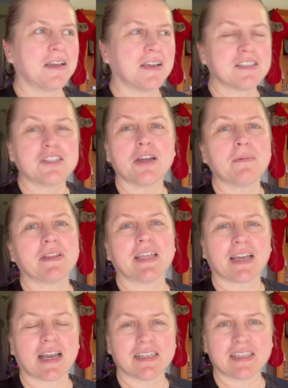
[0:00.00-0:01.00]
Sorry about
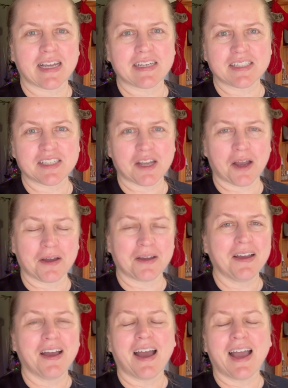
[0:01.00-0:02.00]
that, guys. I had to
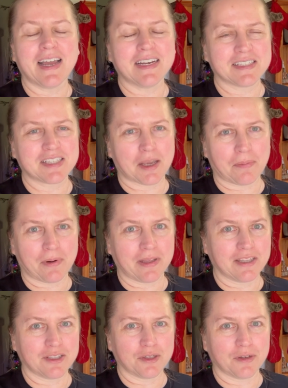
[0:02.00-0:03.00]
stop. I had to
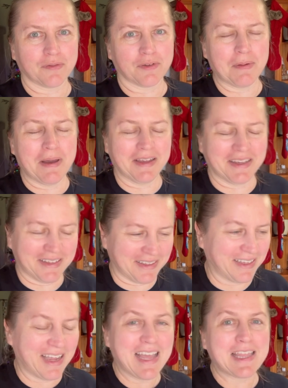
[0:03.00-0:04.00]
separate the two of them.
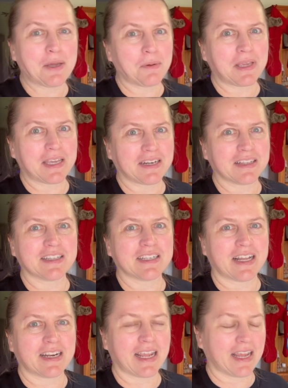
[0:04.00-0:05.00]
They were getting a little
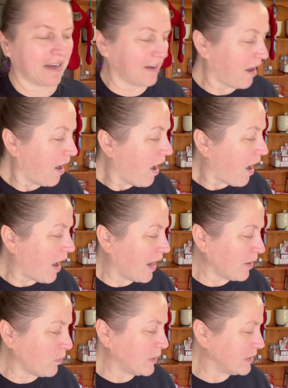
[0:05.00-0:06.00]
out of hand.
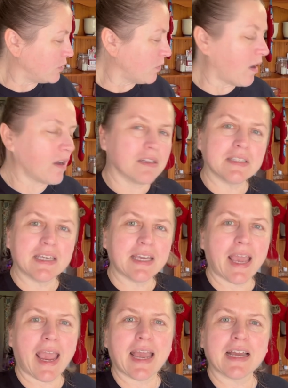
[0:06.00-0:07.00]
I went to
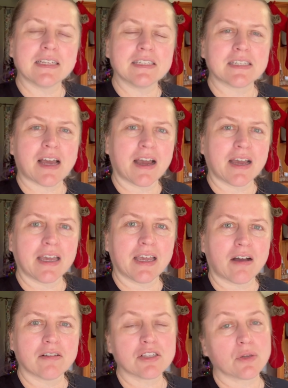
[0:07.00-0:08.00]
Aldi and I
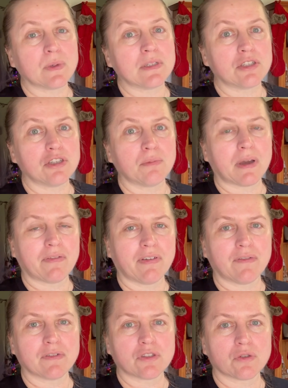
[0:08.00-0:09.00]
also went to my
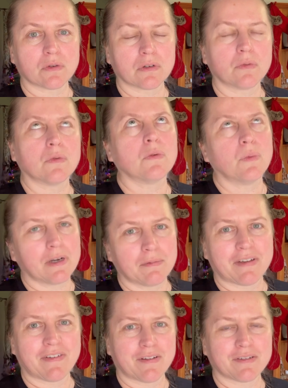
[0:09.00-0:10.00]
favorite store. Well, one of
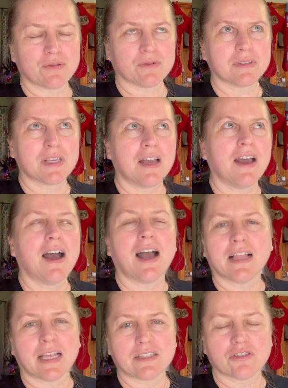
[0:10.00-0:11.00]
my favorite stores.
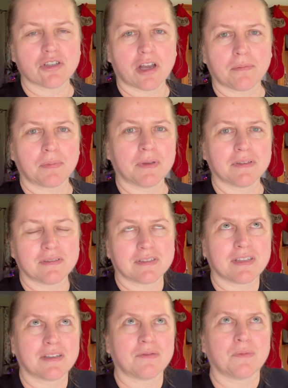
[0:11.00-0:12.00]
I like to shop.
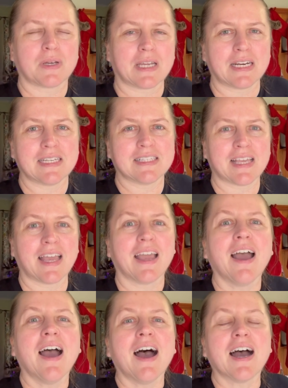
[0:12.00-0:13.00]
What can I say?
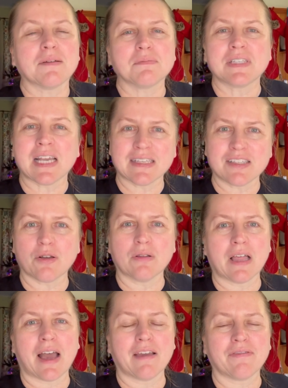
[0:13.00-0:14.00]
Teso
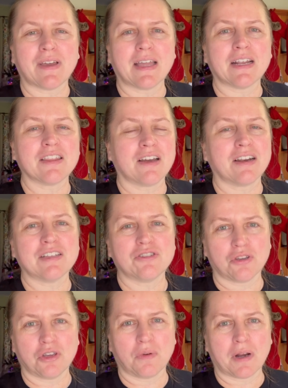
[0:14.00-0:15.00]
Life. And I thought I'd
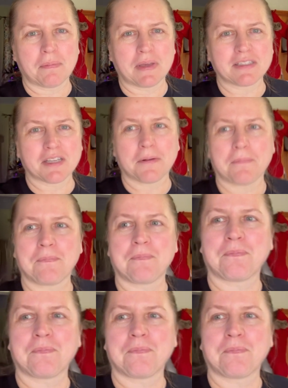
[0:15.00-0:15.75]
show you what I picked up.